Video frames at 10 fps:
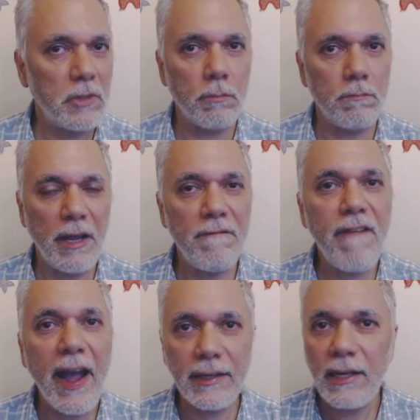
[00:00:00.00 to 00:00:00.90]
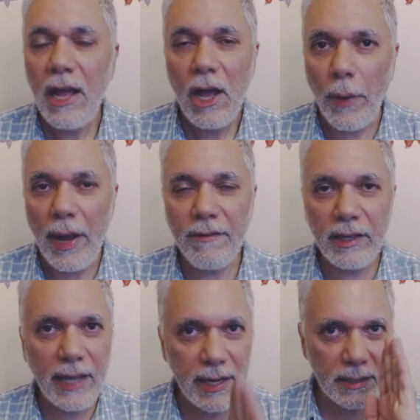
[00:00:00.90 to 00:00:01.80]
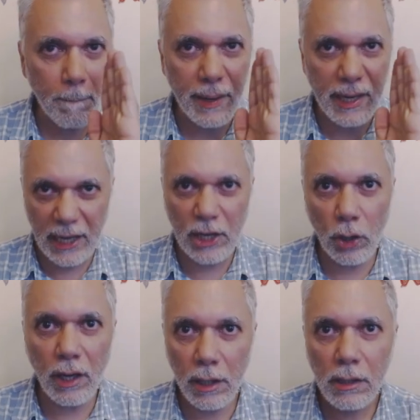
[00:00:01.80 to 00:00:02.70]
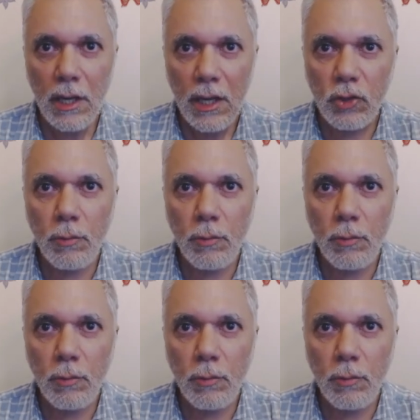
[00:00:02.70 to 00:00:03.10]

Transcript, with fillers: So in fact, whenever there is a particular